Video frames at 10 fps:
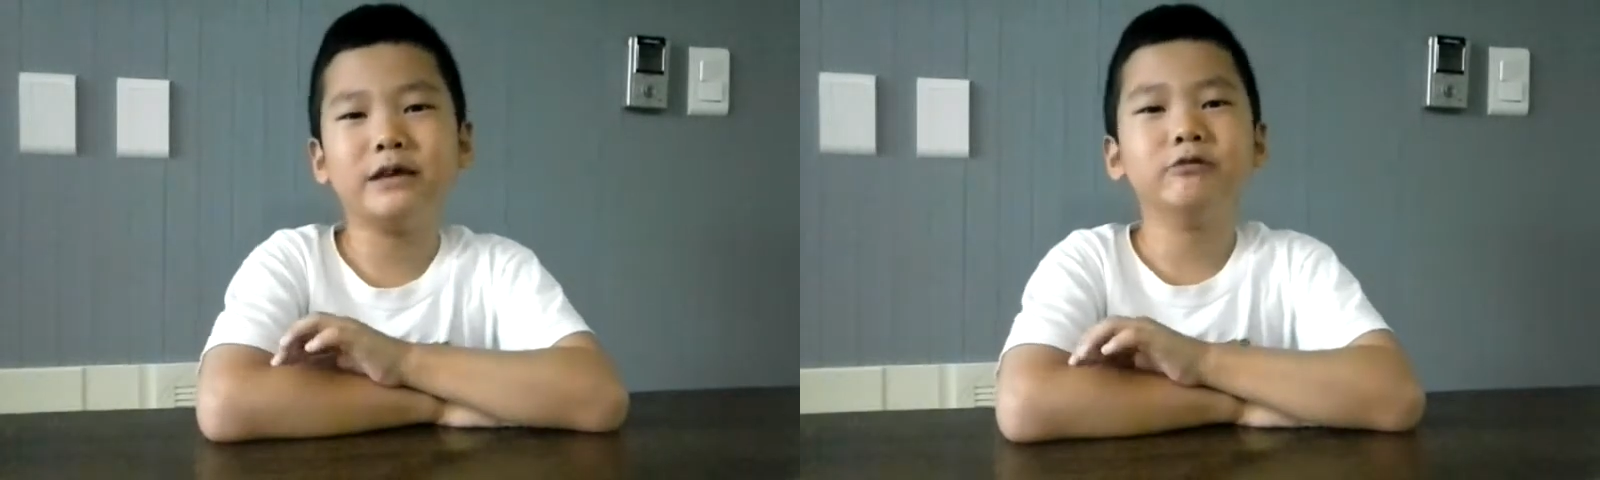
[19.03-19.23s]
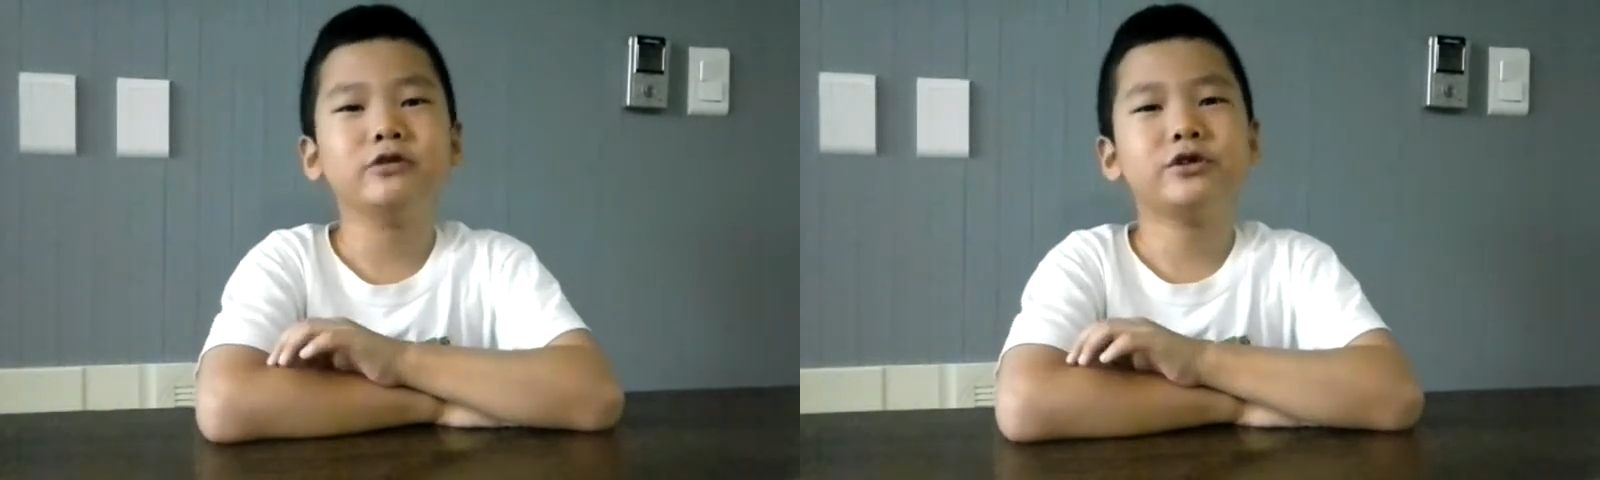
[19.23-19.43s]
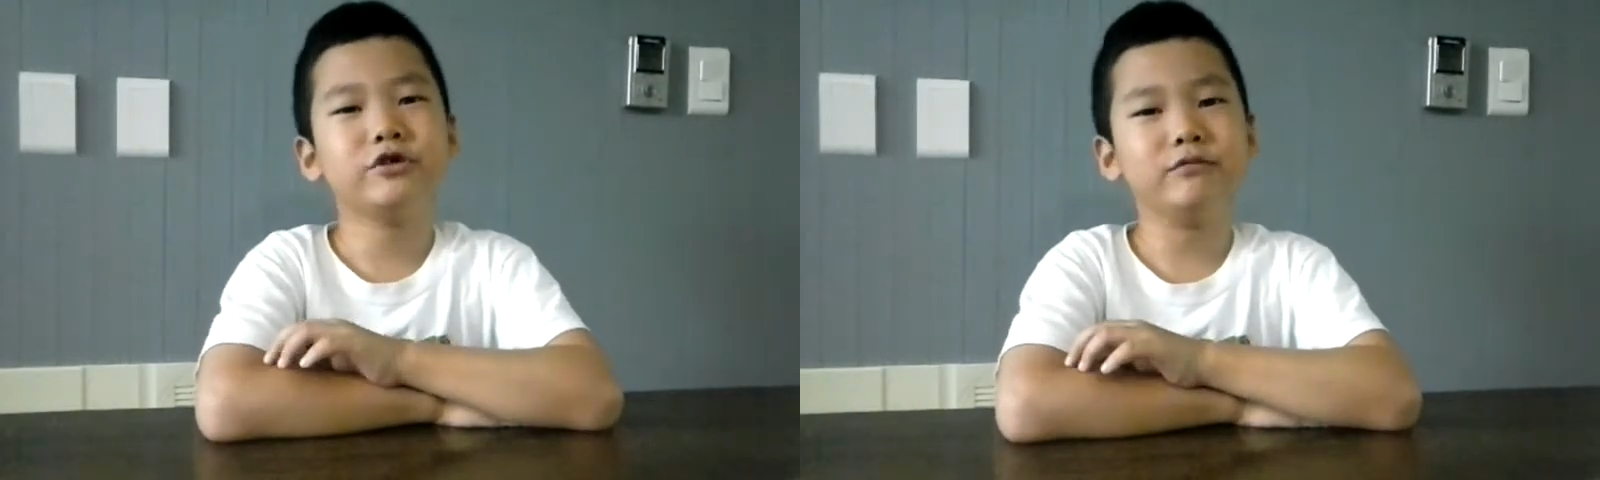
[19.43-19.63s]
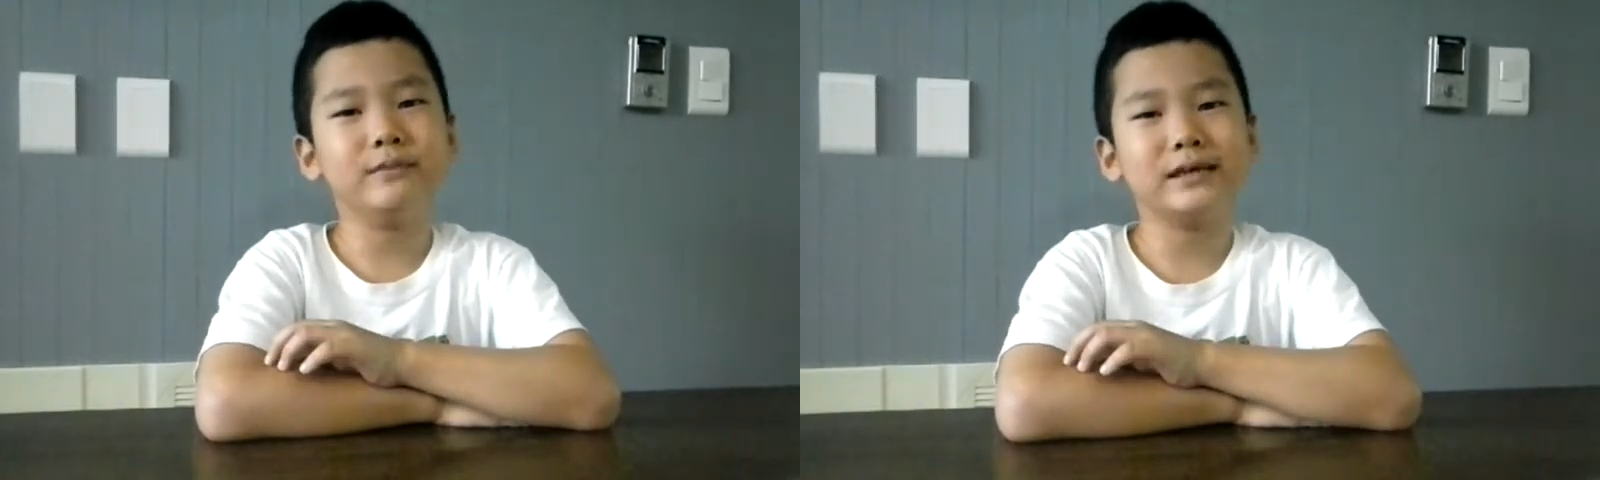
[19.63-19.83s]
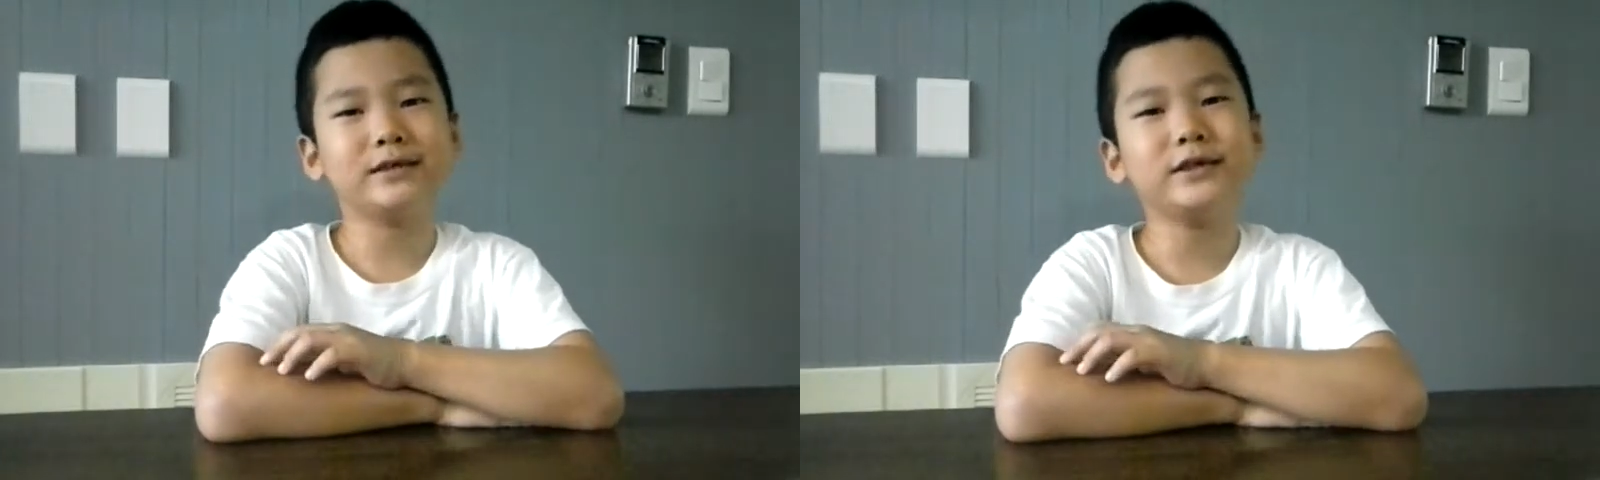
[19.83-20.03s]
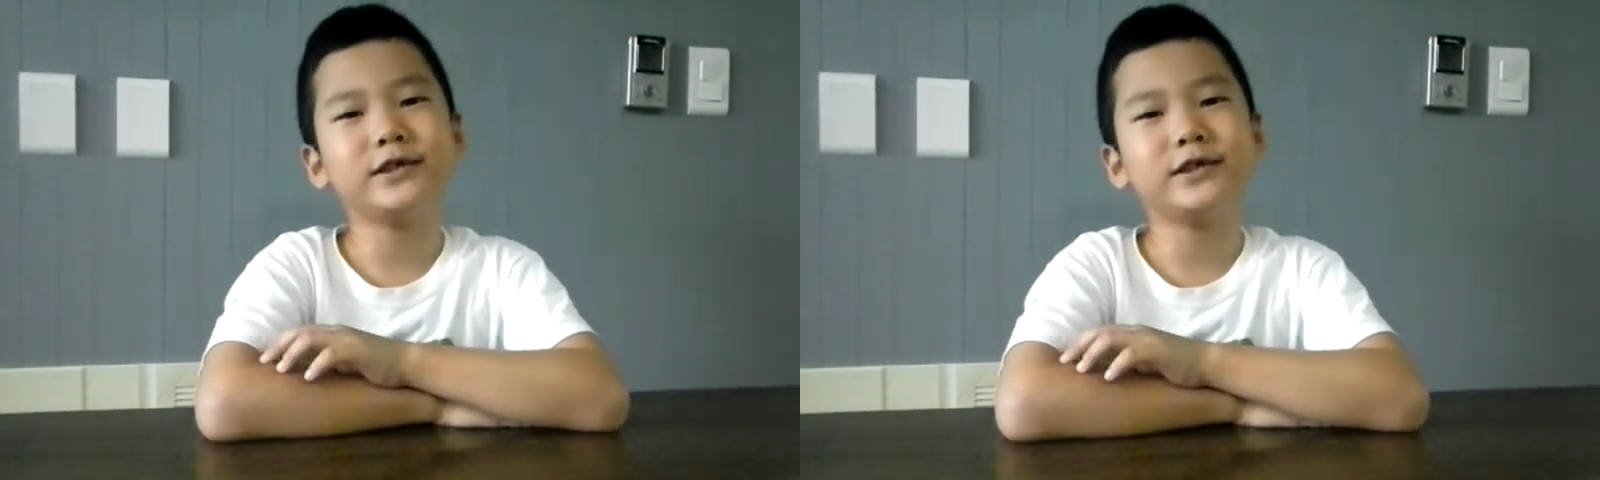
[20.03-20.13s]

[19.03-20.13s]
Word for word: it was too messy,